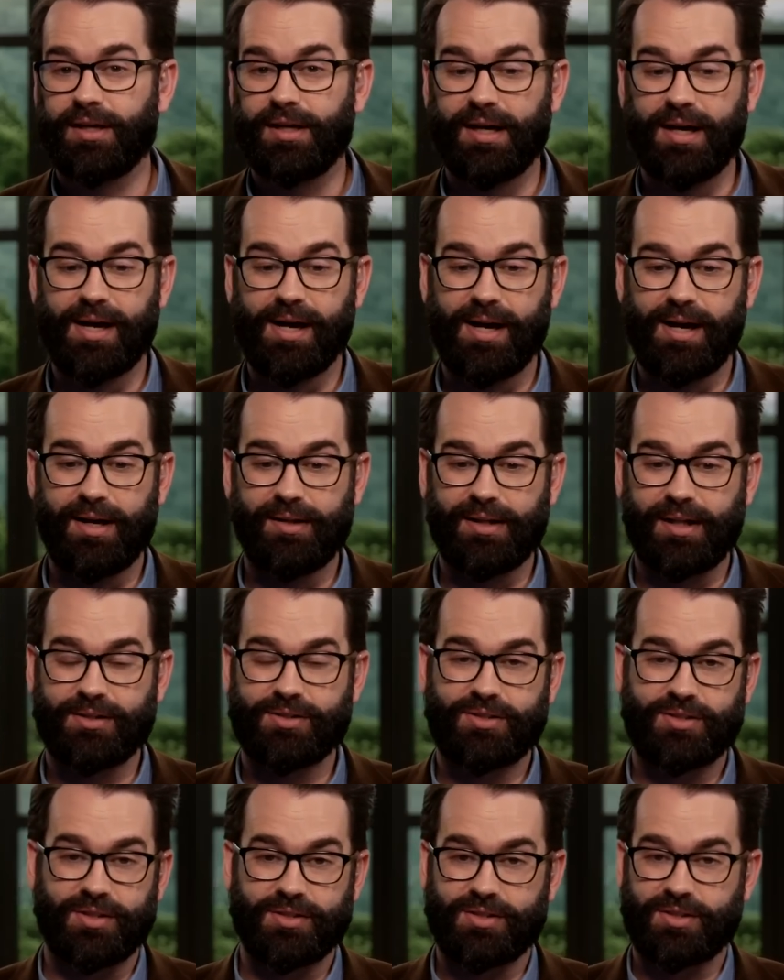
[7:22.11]

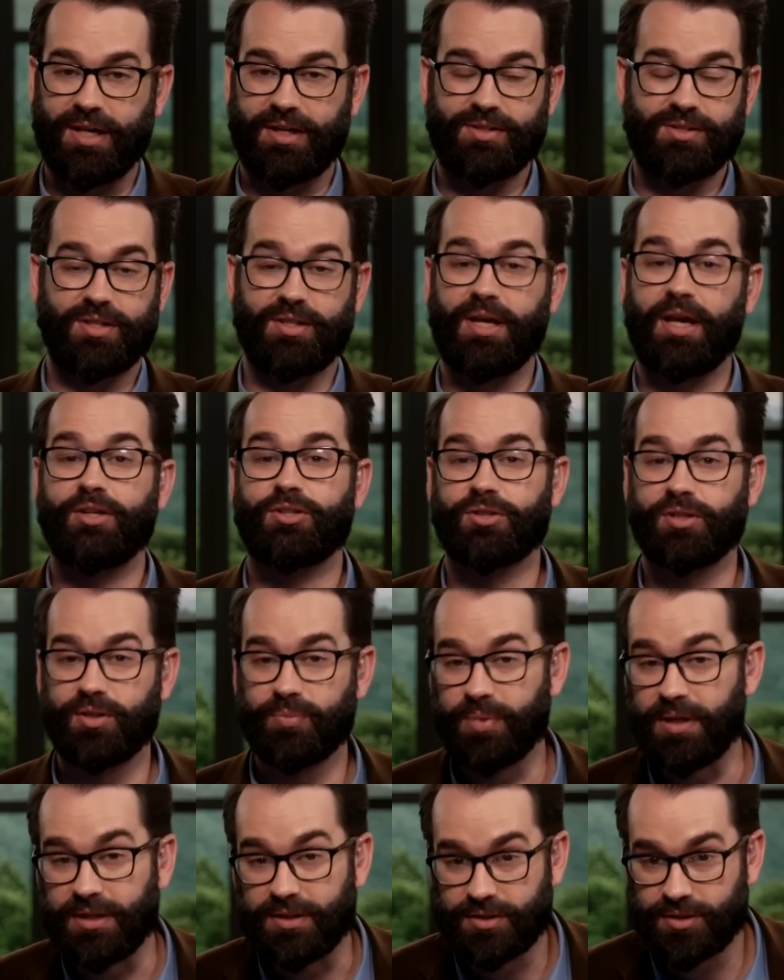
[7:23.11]
That's the nature of
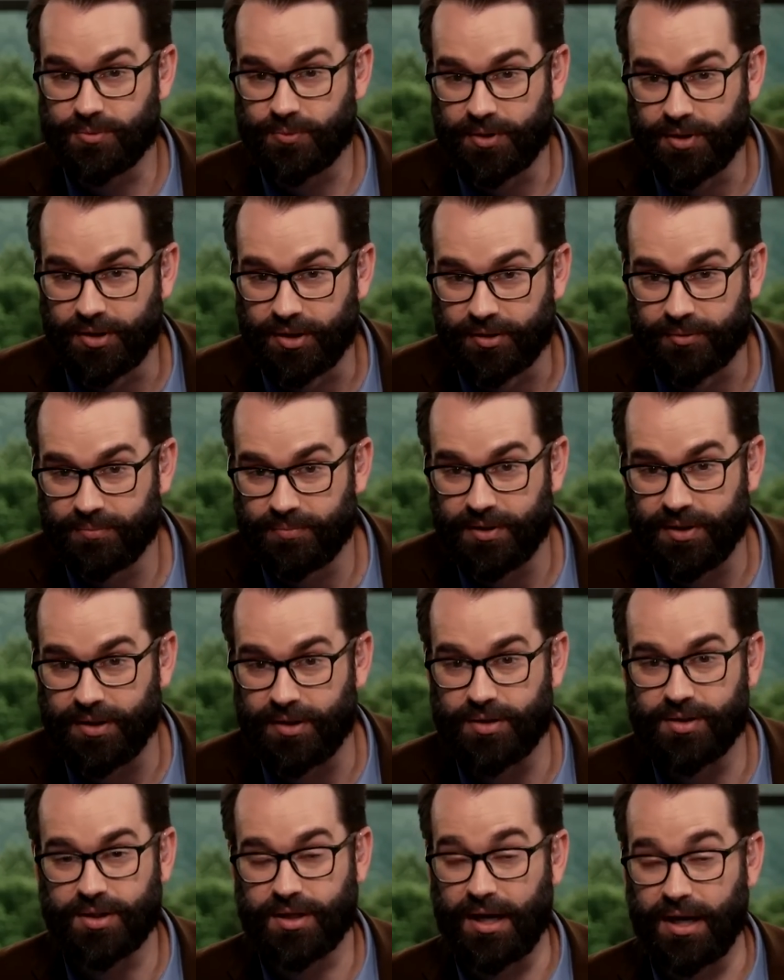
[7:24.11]
the beast when you're
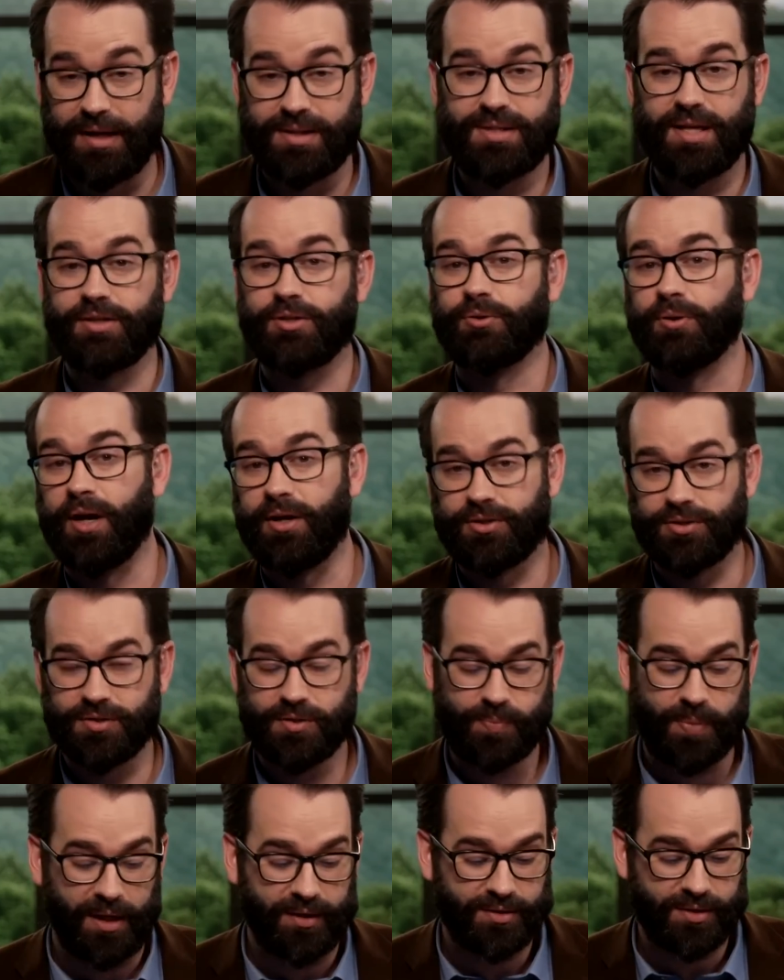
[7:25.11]
in the content creation
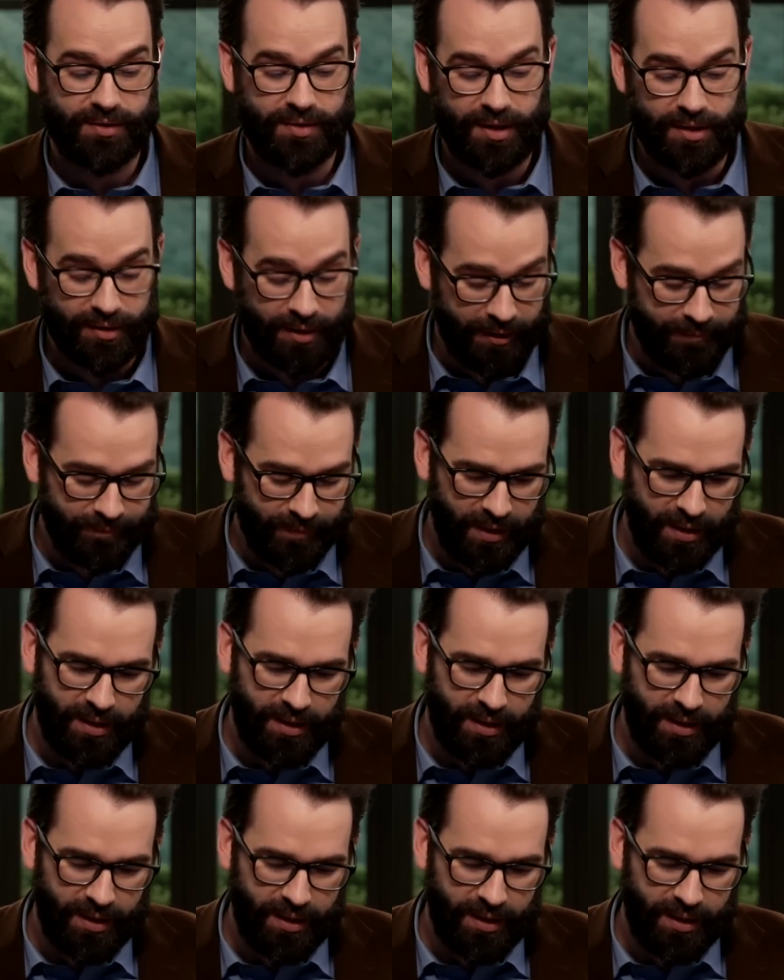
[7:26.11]
space on the internet.